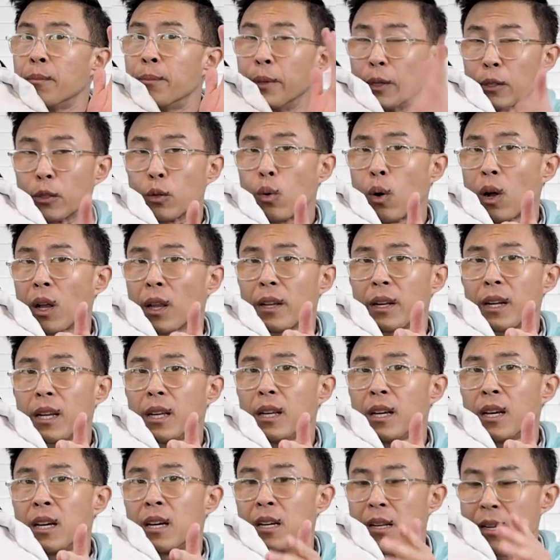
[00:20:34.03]
build
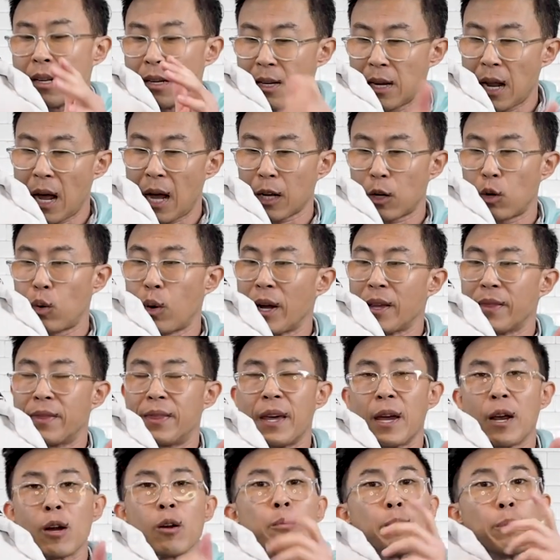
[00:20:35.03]
quality, not quite
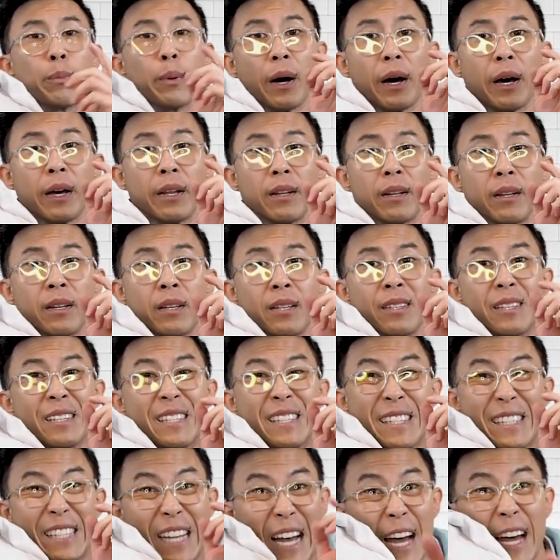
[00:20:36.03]
there, but
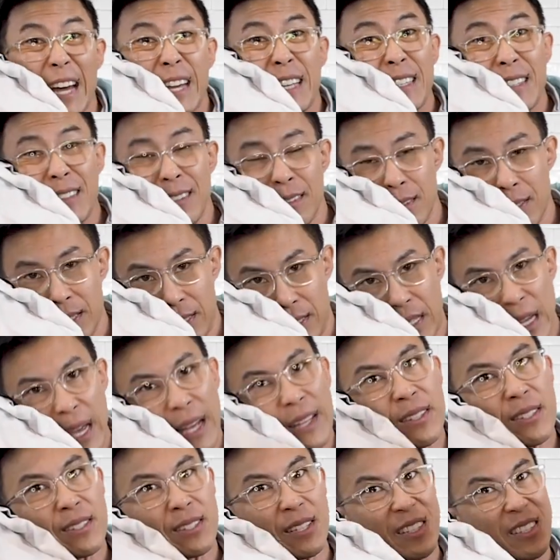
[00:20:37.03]
design
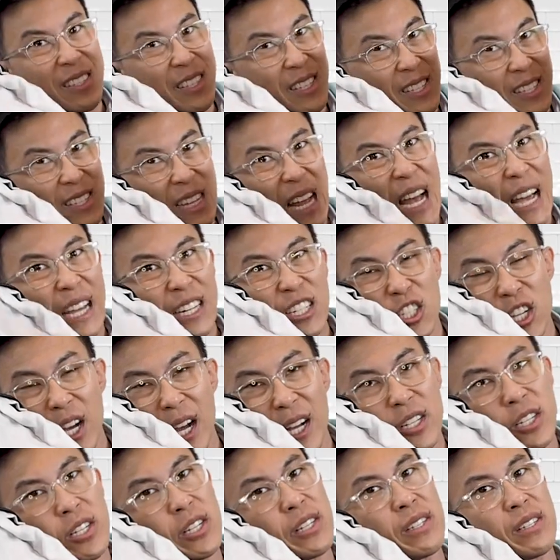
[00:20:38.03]
sense and design
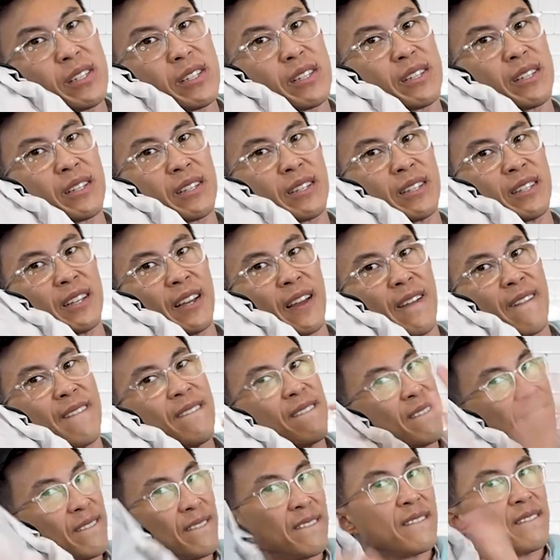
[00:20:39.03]
touches,
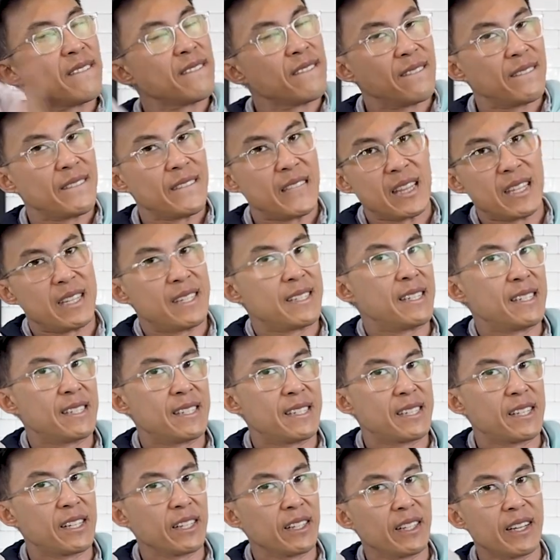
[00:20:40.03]
this
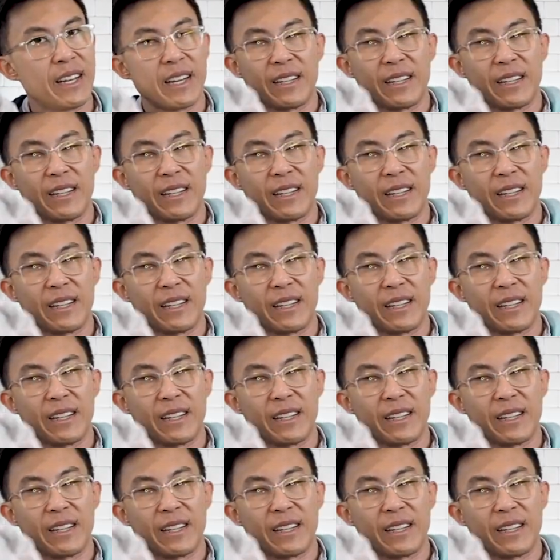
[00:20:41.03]
is still